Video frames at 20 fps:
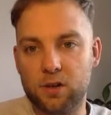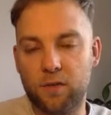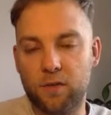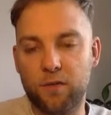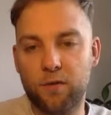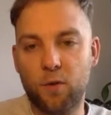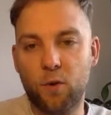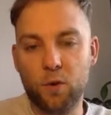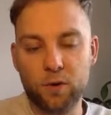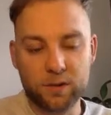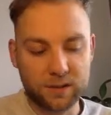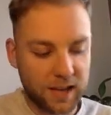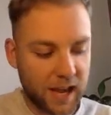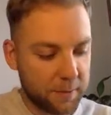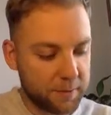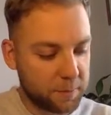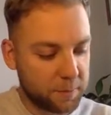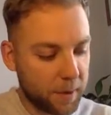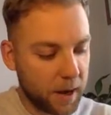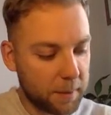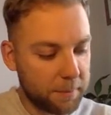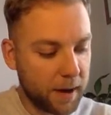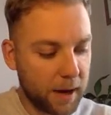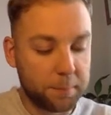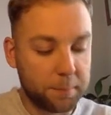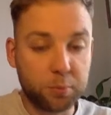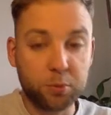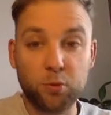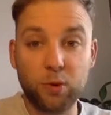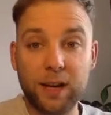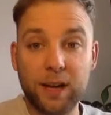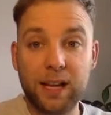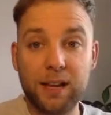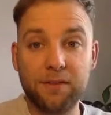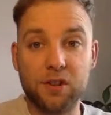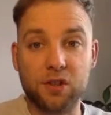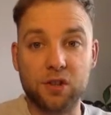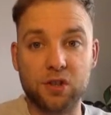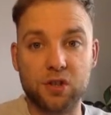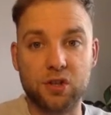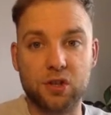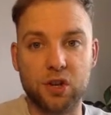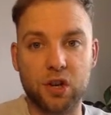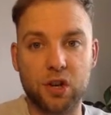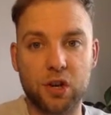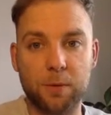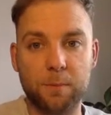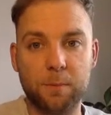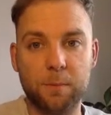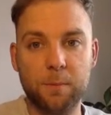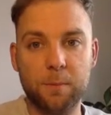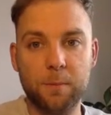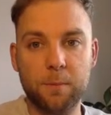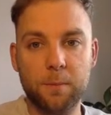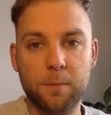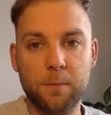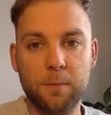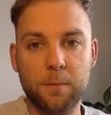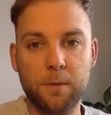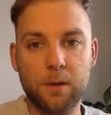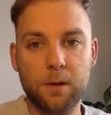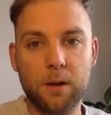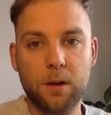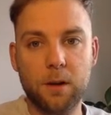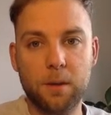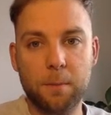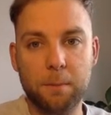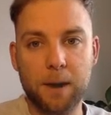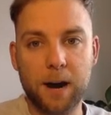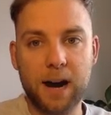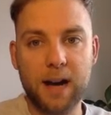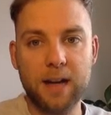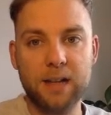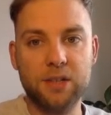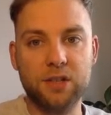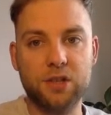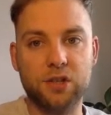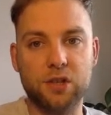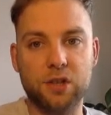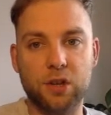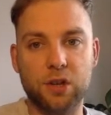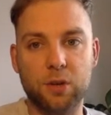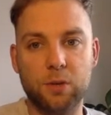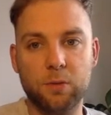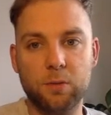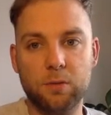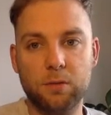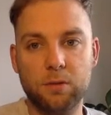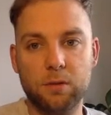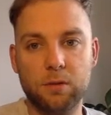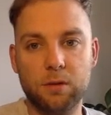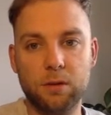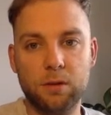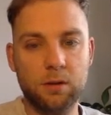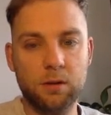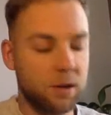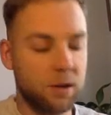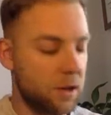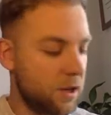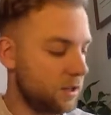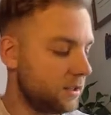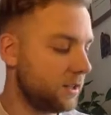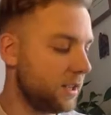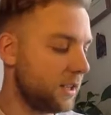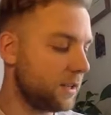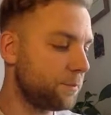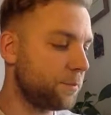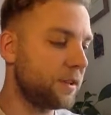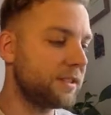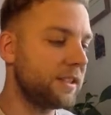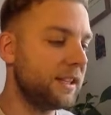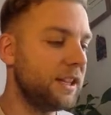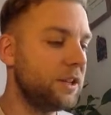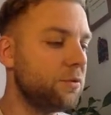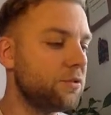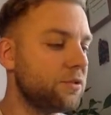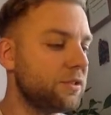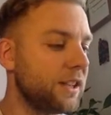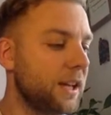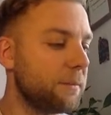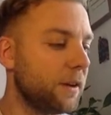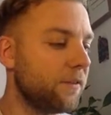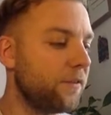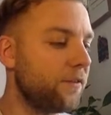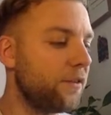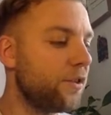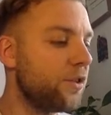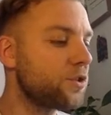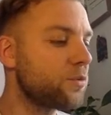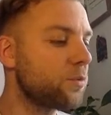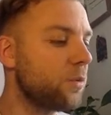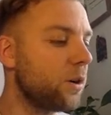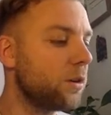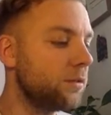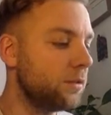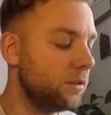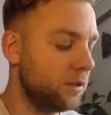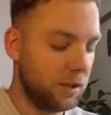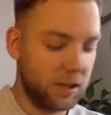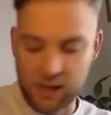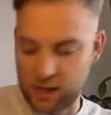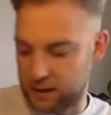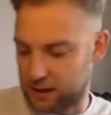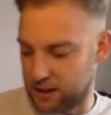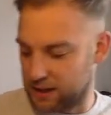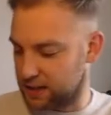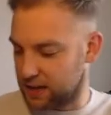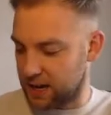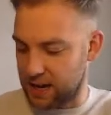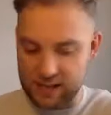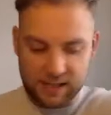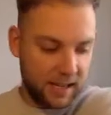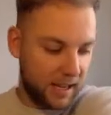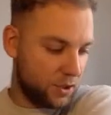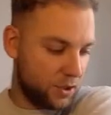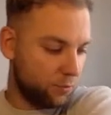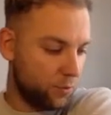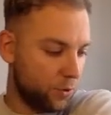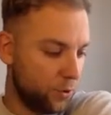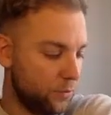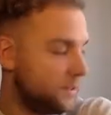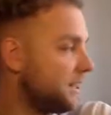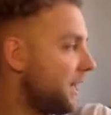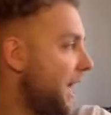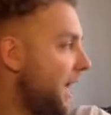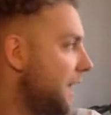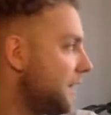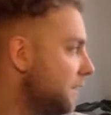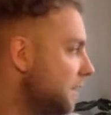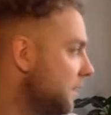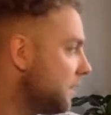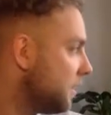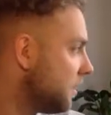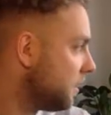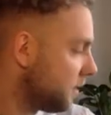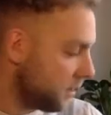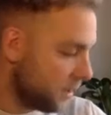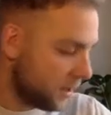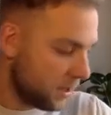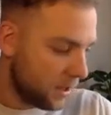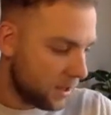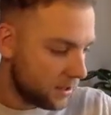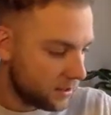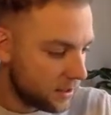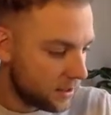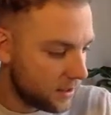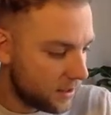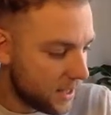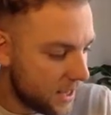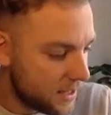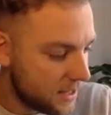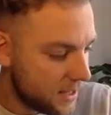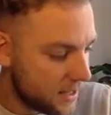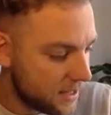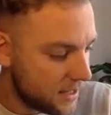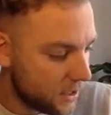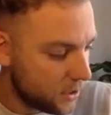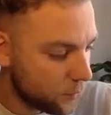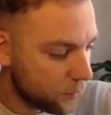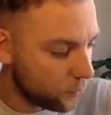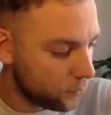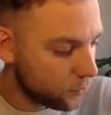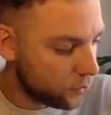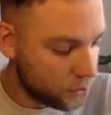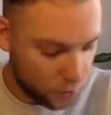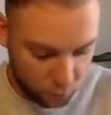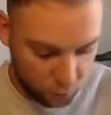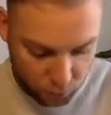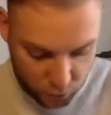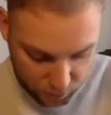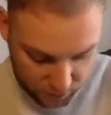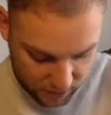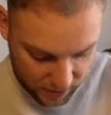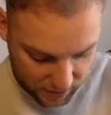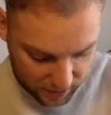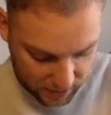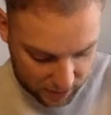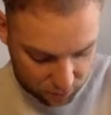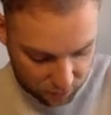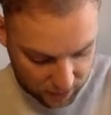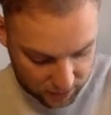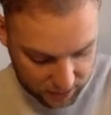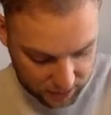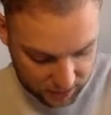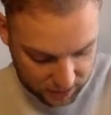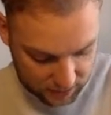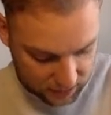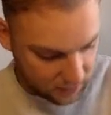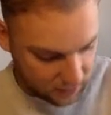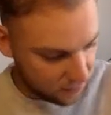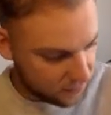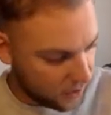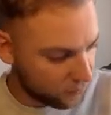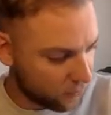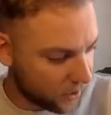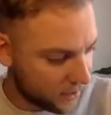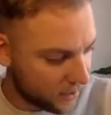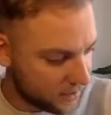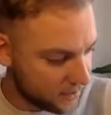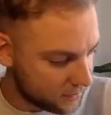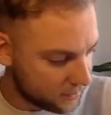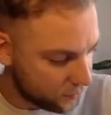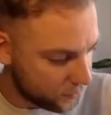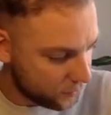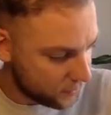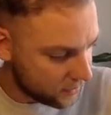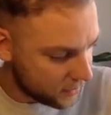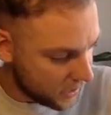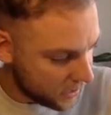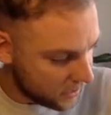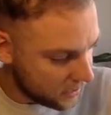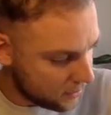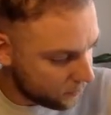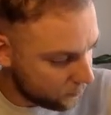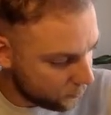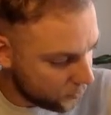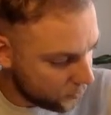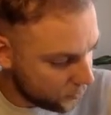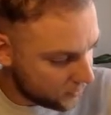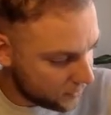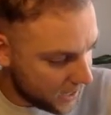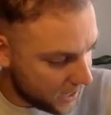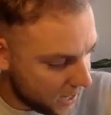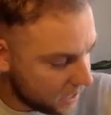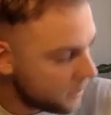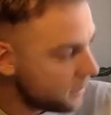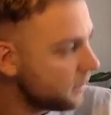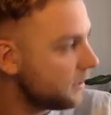4 times by my previous term minus 2. So let's press equals to get my first one. In this case, it's root 10. So this is equal to root 10. Let's write it as I'll write it as root 10. Root 10.